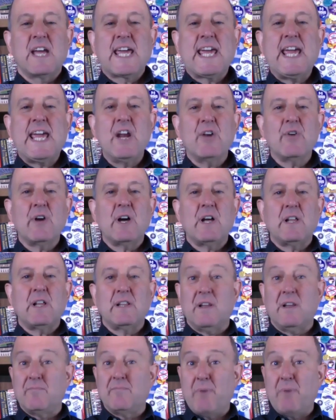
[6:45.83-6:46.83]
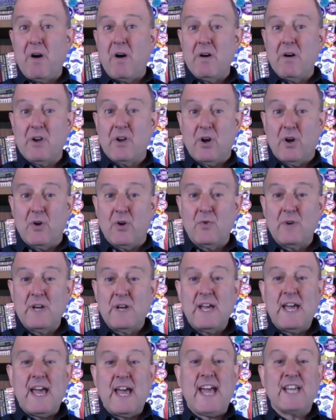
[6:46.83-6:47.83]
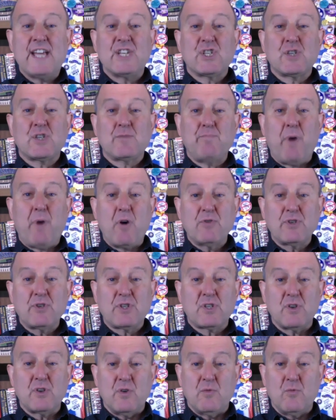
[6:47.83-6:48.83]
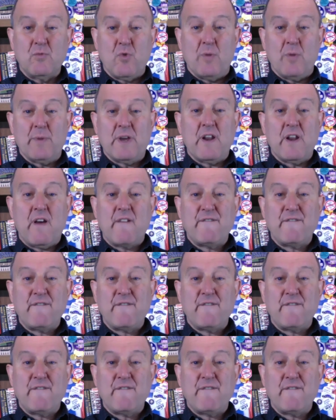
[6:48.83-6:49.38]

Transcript: Kira Lombardo, a spokeswoman